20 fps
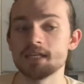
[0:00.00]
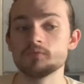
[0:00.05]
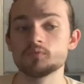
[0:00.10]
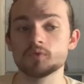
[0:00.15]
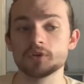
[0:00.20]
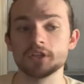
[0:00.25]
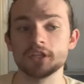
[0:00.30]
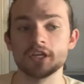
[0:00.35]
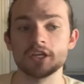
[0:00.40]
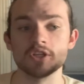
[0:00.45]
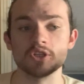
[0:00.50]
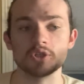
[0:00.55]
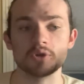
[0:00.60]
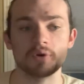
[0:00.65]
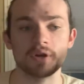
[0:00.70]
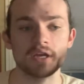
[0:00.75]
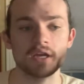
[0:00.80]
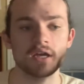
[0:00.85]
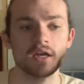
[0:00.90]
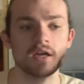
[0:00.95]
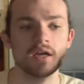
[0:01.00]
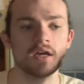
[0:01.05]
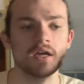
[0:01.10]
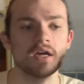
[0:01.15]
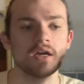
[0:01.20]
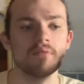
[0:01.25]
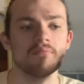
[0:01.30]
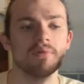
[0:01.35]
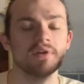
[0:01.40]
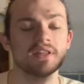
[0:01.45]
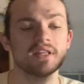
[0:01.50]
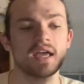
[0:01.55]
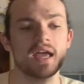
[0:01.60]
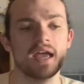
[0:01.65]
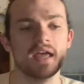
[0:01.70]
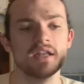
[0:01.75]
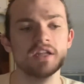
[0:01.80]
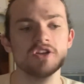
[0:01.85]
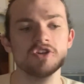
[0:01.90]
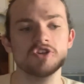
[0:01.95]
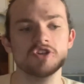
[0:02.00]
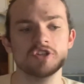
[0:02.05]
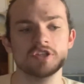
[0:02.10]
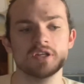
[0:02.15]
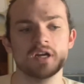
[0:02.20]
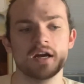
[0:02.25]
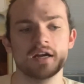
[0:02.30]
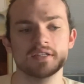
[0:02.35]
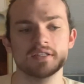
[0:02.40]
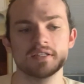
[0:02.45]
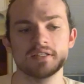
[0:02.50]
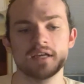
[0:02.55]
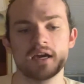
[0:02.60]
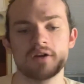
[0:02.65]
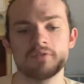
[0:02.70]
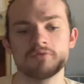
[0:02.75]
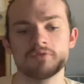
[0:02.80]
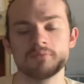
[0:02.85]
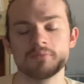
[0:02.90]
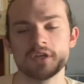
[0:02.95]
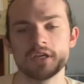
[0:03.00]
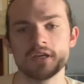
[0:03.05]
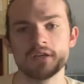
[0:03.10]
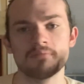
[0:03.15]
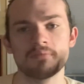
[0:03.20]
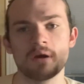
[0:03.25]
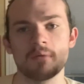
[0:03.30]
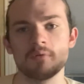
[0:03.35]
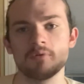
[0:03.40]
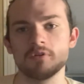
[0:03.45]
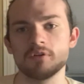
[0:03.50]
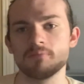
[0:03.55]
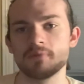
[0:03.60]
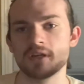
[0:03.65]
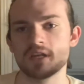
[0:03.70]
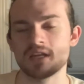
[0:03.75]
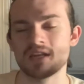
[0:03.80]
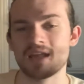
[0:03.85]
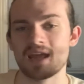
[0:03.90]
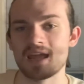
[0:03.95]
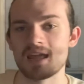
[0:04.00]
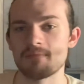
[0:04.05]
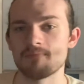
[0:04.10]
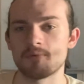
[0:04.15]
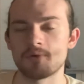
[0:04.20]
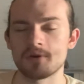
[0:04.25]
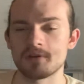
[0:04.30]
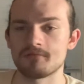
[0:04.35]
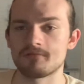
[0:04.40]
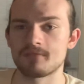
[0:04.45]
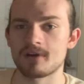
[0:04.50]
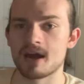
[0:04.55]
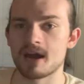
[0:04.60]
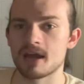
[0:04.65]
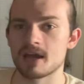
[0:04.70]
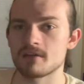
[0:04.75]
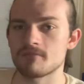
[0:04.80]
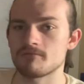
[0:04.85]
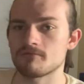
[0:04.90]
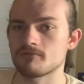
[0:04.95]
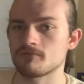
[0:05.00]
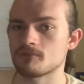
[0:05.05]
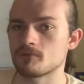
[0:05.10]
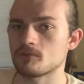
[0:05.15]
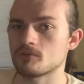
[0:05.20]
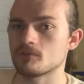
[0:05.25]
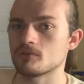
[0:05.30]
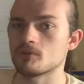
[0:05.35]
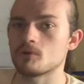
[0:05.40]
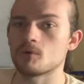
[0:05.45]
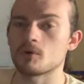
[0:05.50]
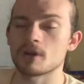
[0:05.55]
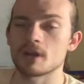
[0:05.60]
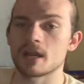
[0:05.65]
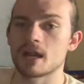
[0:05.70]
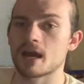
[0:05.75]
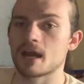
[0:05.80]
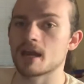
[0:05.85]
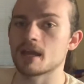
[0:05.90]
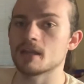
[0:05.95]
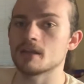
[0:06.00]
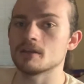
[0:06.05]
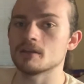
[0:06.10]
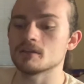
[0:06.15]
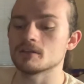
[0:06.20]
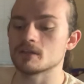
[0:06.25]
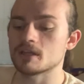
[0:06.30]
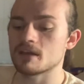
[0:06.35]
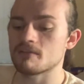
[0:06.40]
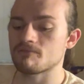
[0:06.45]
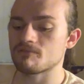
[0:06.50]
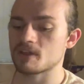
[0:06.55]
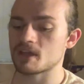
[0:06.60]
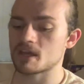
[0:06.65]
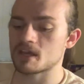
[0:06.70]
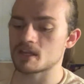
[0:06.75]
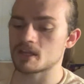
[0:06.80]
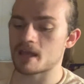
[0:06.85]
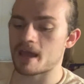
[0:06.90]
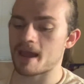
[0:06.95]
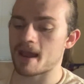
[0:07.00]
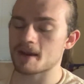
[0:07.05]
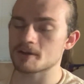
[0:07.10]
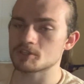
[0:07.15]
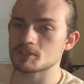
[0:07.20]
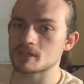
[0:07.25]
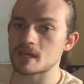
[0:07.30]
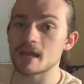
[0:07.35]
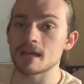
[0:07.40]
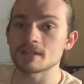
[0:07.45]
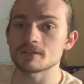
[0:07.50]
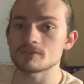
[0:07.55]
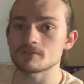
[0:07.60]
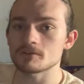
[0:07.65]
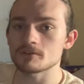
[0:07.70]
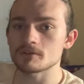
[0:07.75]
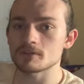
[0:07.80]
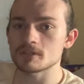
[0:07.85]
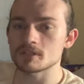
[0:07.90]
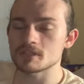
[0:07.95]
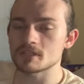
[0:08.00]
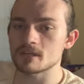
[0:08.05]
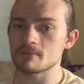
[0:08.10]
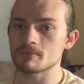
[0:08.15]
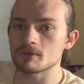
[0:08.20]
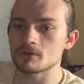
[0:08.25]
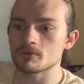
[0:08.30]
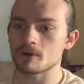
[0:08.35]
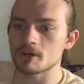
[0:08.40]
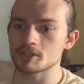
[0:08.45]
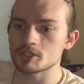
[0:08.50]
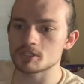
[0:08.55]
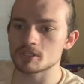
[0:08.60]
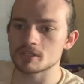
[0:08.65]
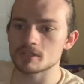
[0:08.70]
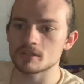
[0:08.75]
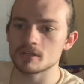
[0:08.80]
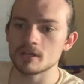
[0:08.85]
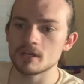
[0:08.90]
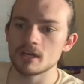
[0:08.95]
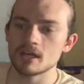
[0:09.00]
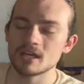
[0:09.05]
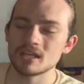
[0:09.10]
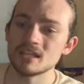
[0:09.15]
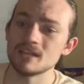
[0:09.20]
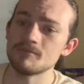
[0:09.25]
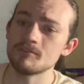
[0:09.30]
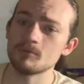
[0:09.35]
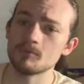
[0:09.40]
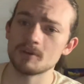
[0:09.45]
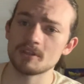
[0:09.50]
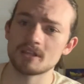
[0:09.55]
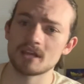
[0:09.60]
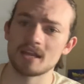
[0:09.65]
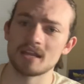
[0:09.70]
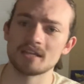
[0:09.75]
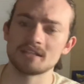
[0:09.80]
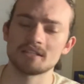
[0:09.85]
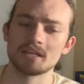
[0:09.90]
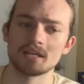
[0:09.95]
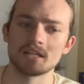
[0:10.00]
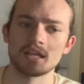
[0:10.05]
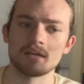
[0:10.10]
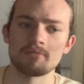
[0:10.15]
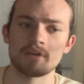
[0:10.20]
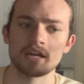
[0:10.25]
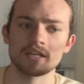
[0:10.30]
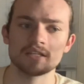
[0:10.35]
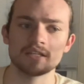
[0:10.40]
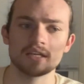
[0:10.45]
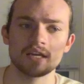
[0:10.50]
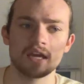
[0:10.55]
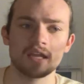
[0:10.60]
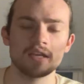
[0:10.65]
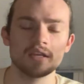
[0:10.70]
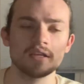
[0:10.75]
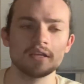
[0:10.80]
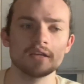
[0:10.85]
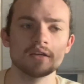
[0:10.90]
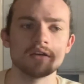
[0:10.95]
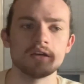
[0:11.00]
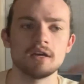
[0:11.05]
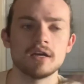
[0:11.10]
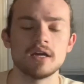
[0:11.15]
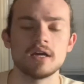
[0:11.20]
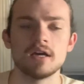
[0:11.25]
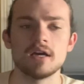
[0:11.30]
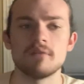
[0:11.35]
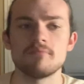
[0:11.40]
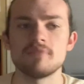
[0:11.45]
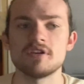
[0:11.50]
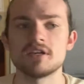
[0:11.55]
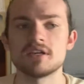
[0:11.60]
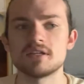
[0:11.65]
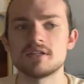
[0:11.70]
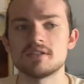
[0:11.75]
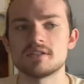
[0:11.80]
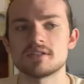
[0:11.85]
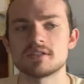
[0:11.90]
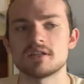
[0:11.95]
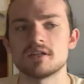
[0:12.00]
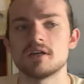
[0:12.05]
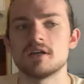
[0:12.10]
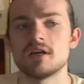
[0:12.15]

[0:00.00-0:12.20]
really enjoy it, but the ending just knocks it down for me. It probably would have been 8.5 or 9 if they had actually answered the demon question, even with that anticlimactic ending, because